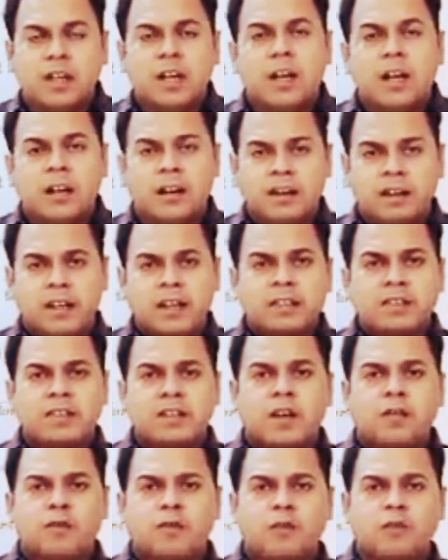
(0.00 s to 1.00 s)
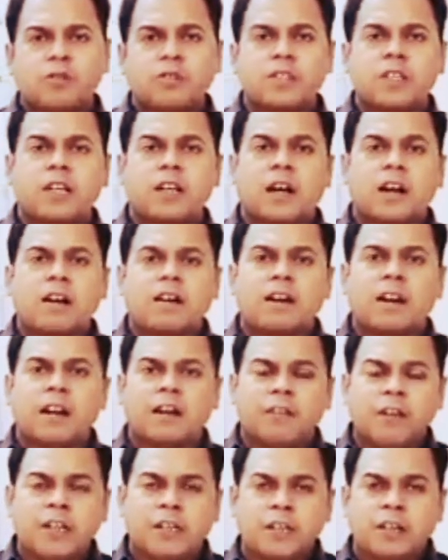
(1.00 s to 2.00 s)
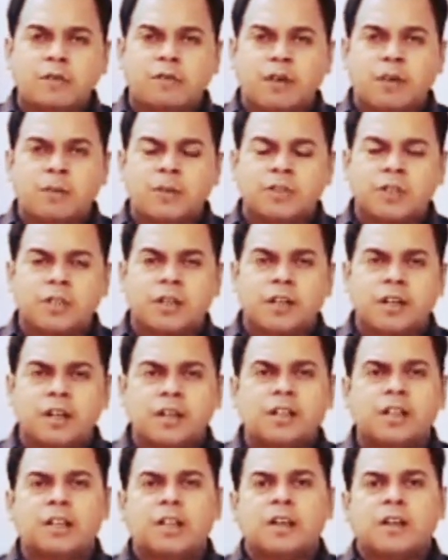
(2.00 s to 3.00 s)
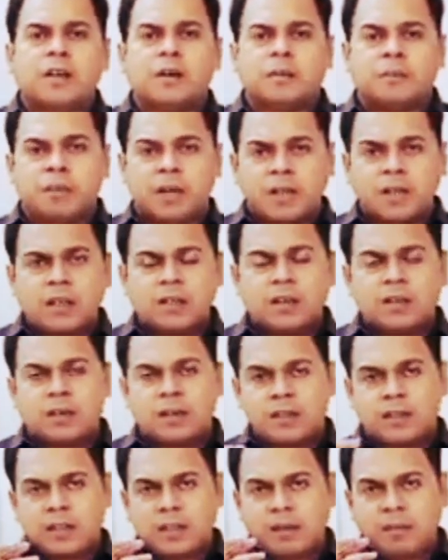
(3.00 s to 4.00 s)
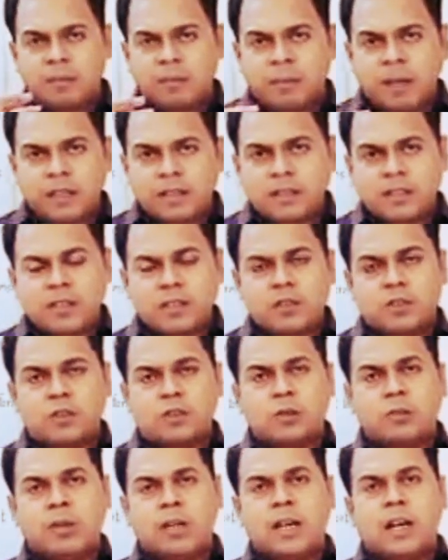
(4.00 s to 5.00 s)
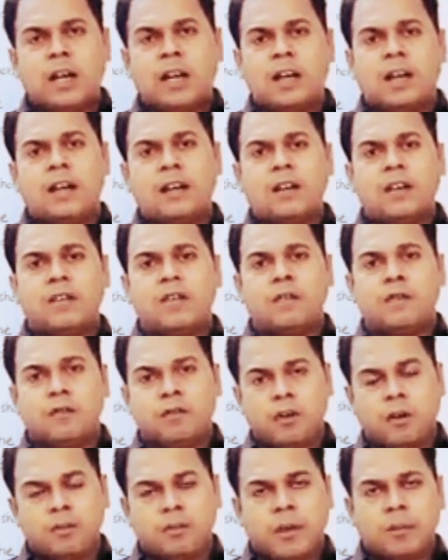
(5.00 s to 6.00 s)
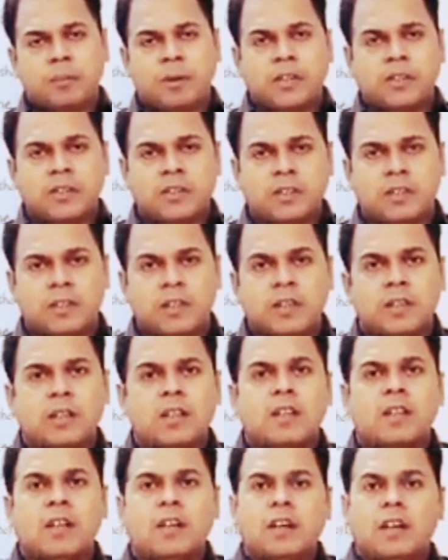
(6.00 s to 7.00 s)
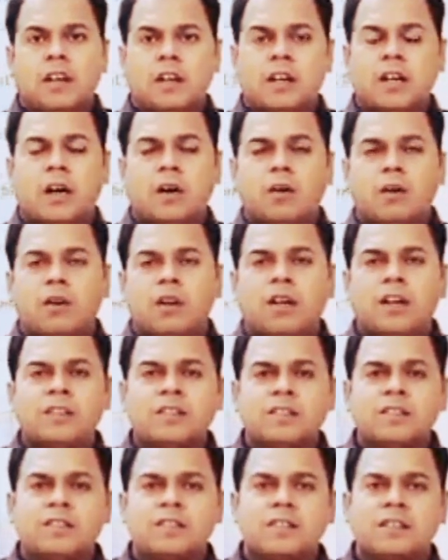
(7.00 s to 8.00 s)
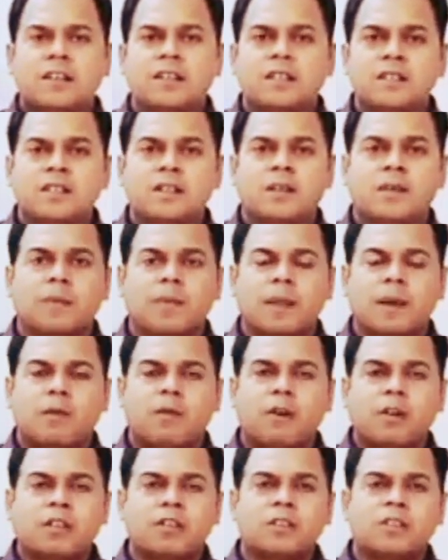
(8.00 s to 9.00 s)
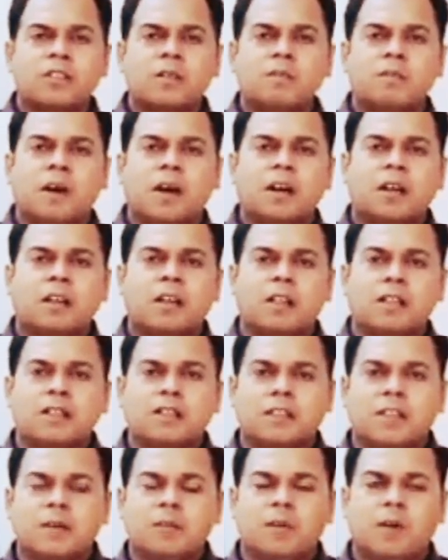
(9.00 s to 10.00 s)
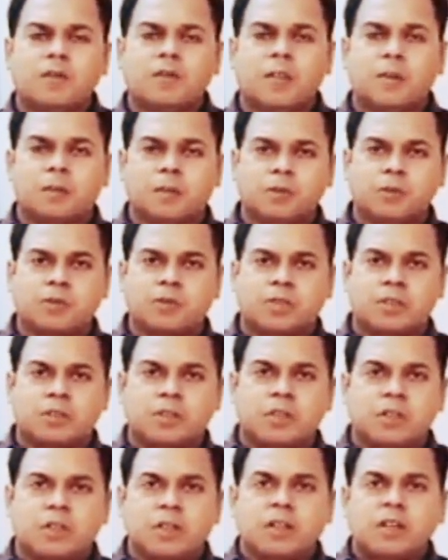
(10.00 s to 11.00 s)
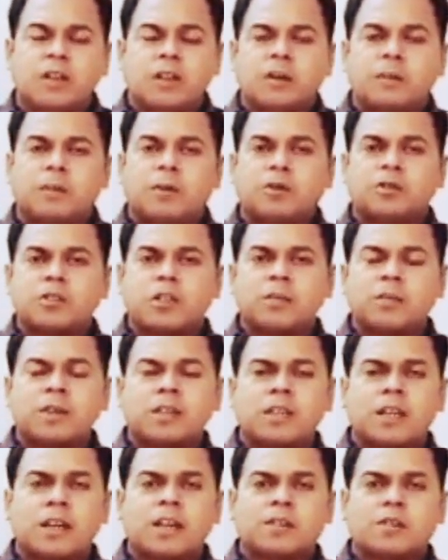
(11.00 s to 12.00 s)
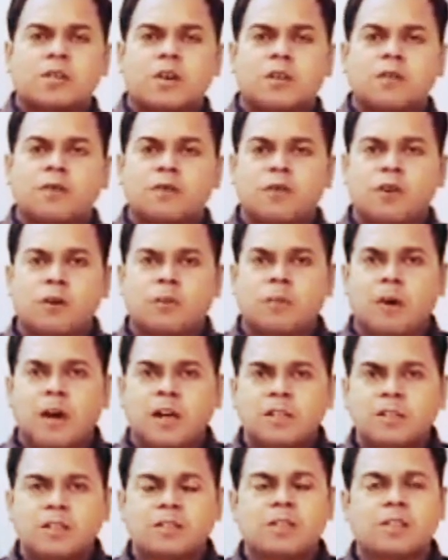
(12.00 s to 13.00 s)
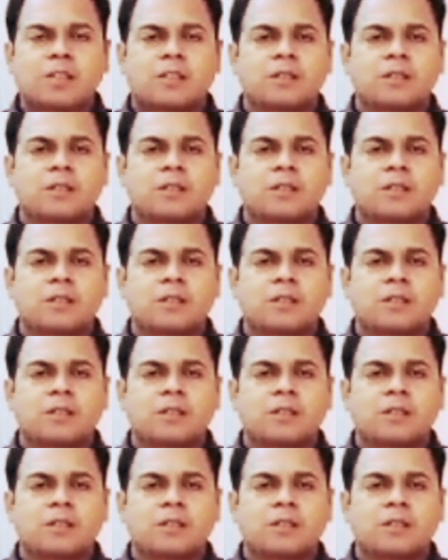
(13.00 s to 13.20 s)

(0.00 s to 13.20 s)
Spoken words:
And yes, of course there are relevant information in it, but the message should be clear from the picture. Now let's discuss what is the marking scheme of the poster. Poster making has got 4 marks.